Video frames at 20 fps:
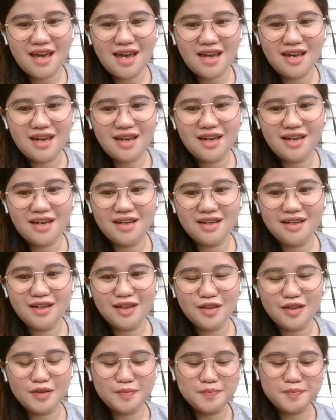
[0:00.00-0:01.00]
they
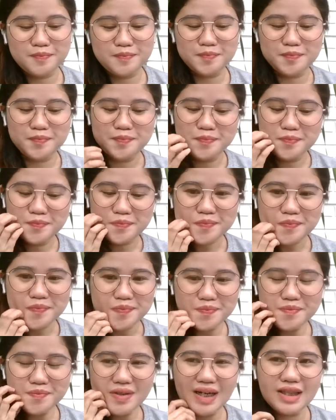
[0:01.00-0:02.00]
um
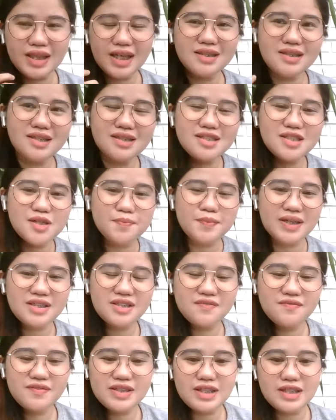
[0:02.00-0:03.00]
they did some
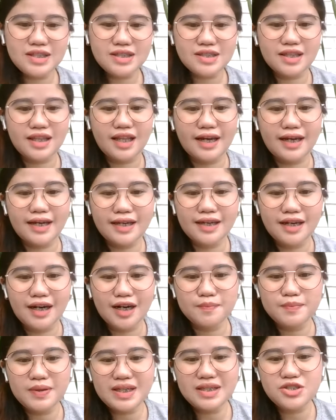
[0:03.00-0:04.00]
activities like
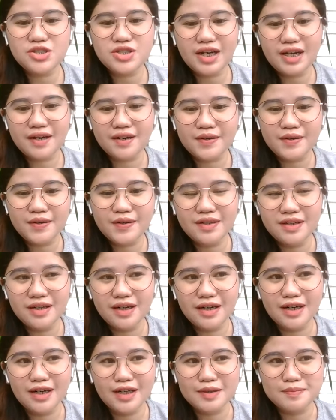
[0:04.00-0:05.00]
they shared
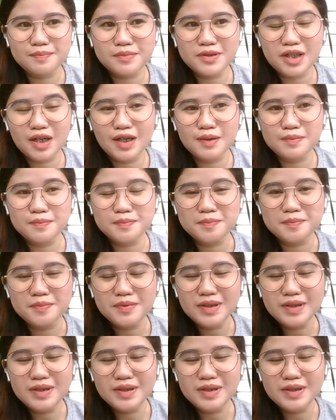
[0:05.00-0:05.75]
some